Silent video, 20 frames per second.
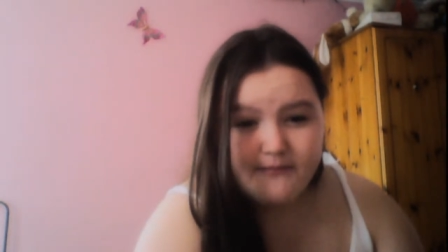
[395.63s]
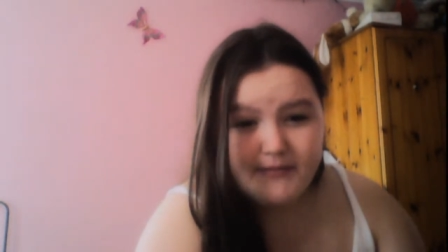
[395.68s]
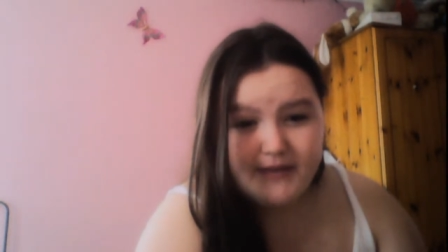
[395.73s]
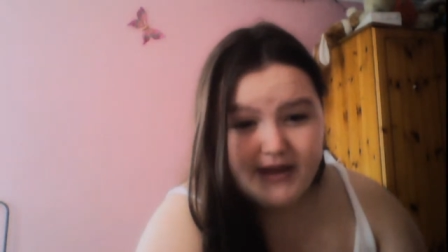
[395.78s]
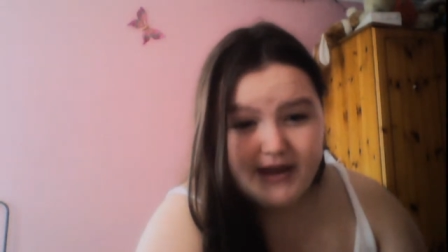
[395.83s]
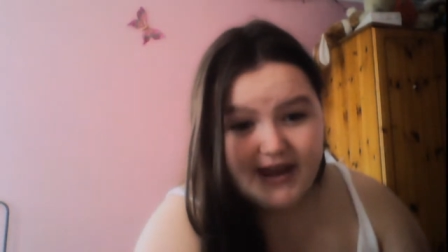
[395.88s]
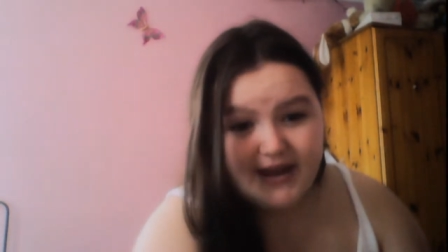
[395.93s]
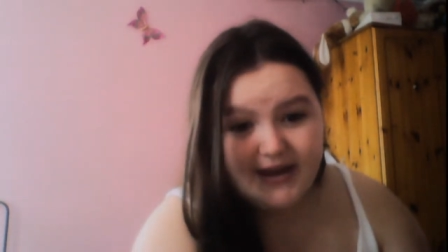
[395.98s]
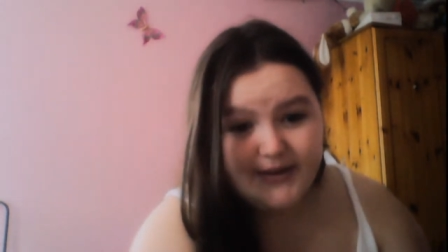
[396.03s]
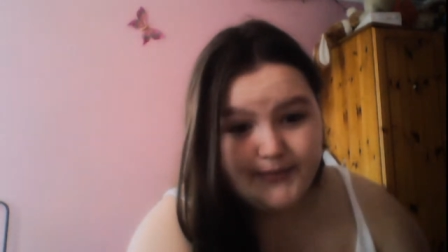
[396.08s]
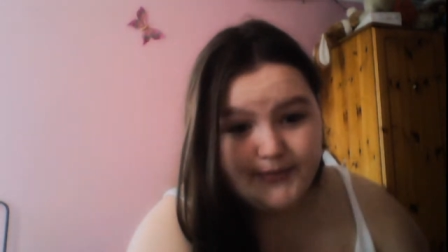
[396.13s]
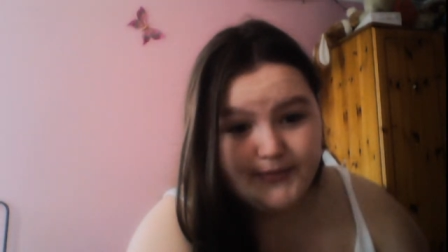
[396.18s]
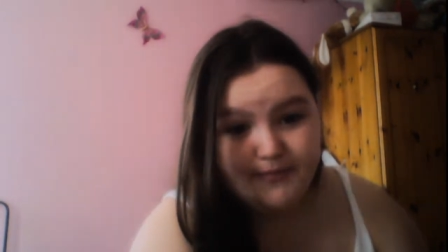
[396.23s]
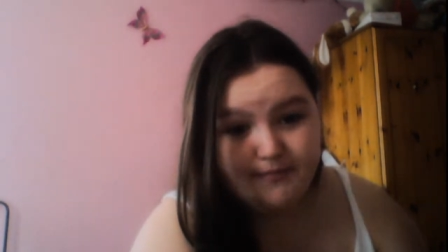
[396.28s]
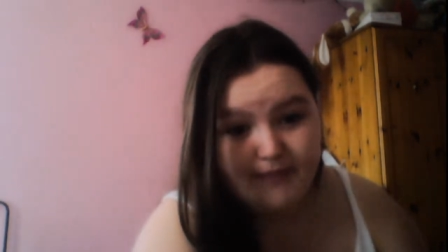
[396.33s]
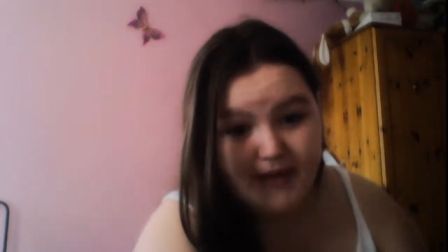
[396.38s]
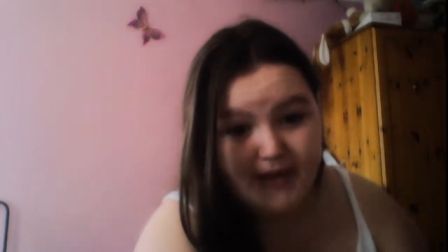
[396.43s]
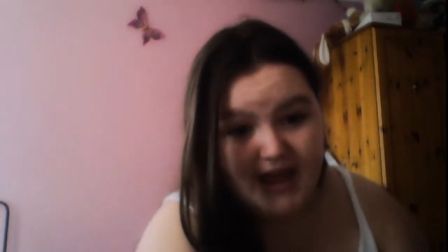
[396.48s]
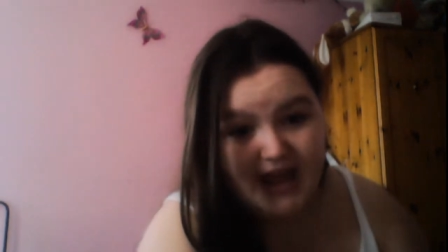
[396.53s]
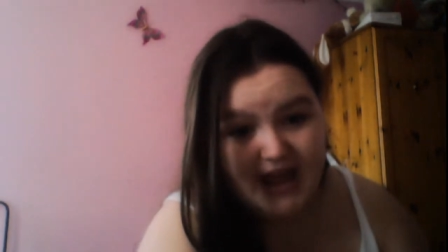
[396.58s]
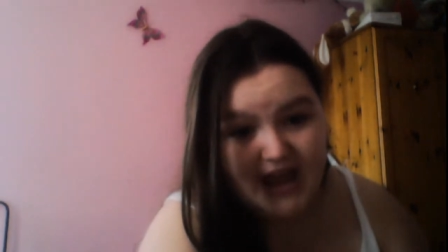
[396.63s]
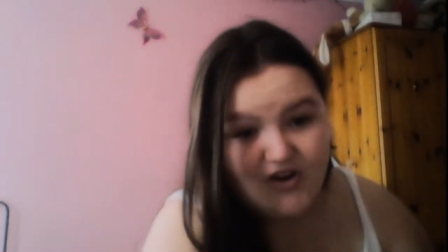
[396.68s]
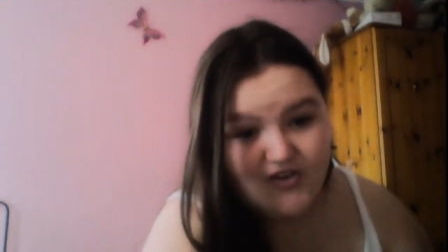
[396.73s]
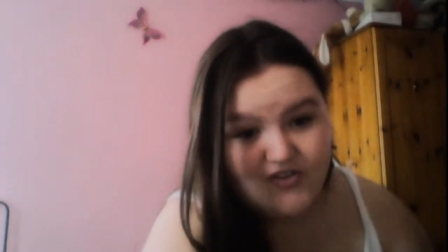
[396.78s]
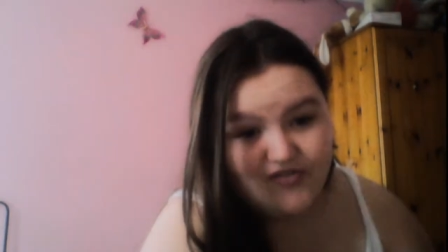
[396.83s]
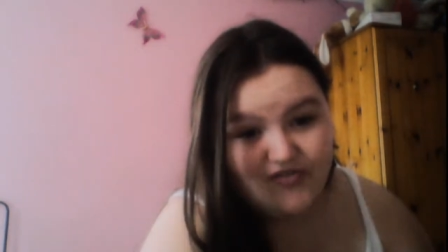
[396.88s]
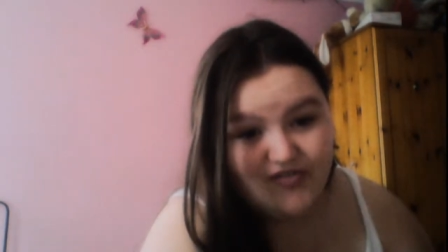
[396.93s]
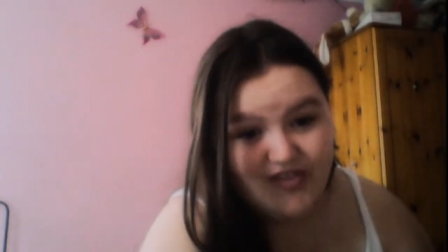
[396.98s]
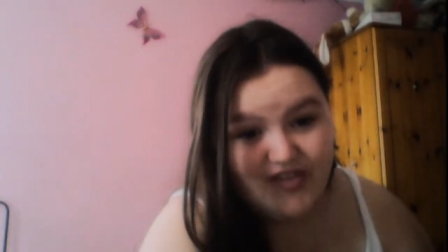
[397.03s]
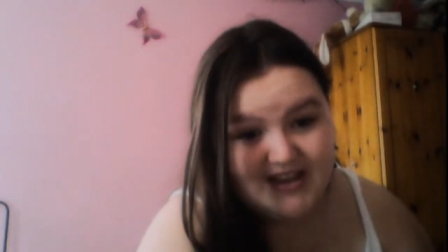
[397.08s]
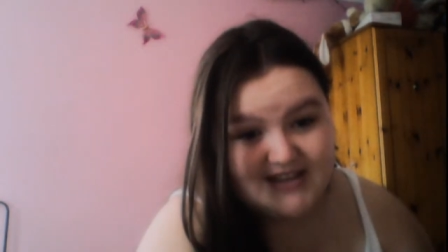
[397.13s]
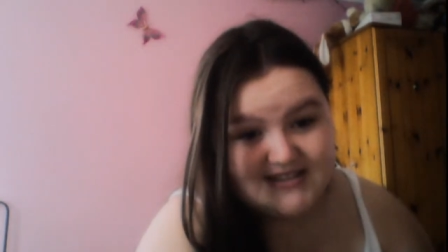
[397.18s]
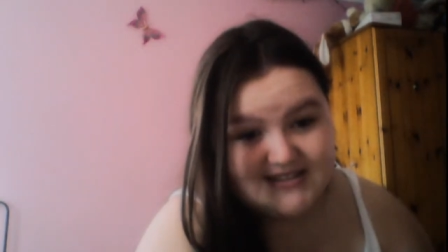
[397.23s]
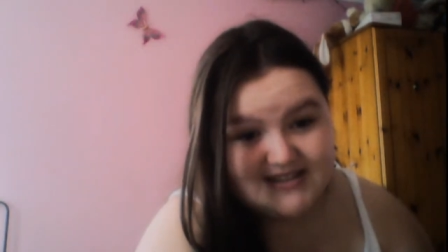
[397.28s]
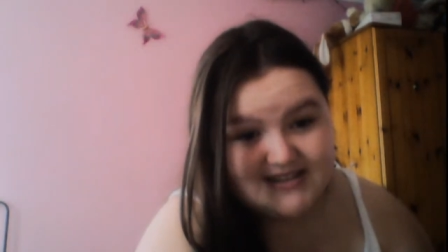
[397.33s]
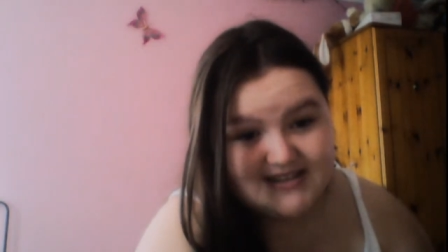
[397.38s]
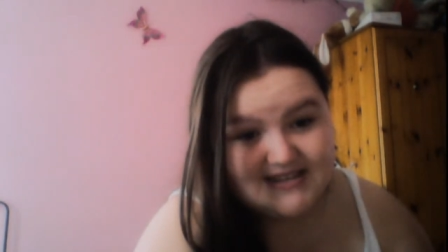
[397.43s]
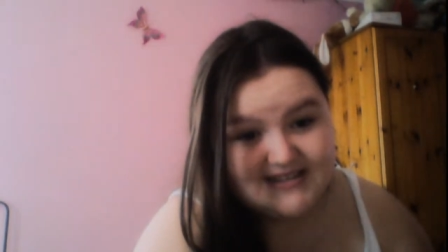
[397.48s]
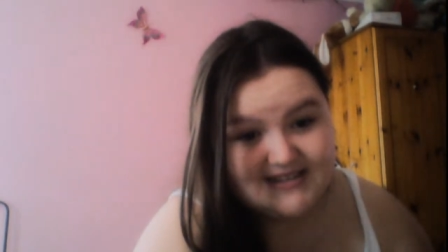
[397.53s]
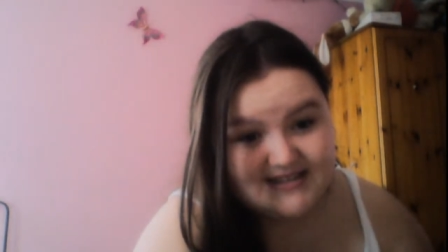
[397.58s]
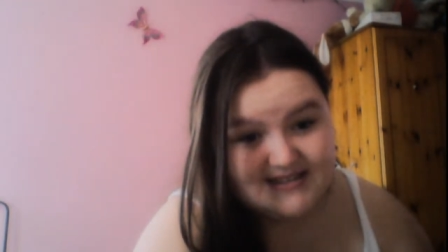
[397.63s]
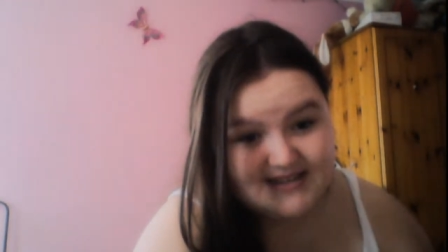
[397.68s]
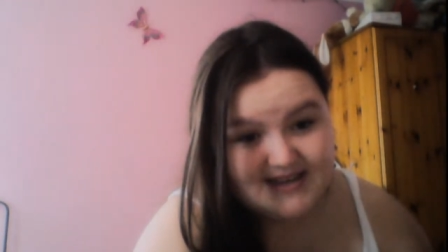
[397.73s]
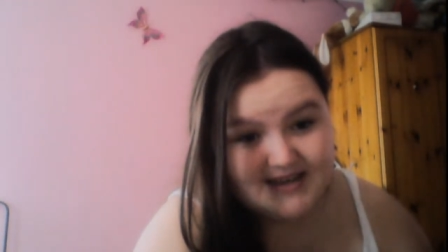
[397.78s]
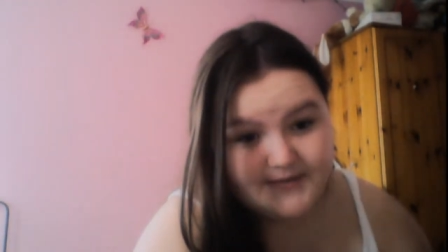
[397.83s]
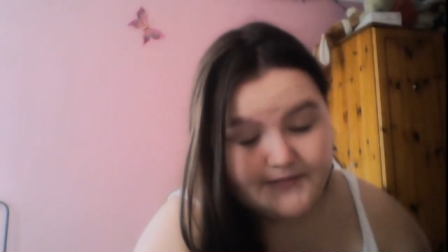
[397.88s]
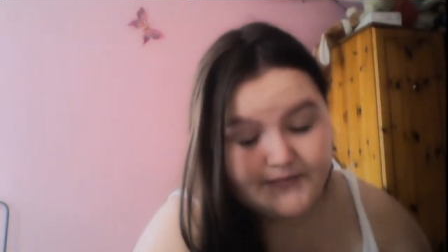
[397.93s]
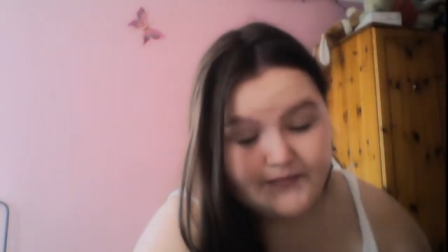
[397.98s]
beginning with B on this list,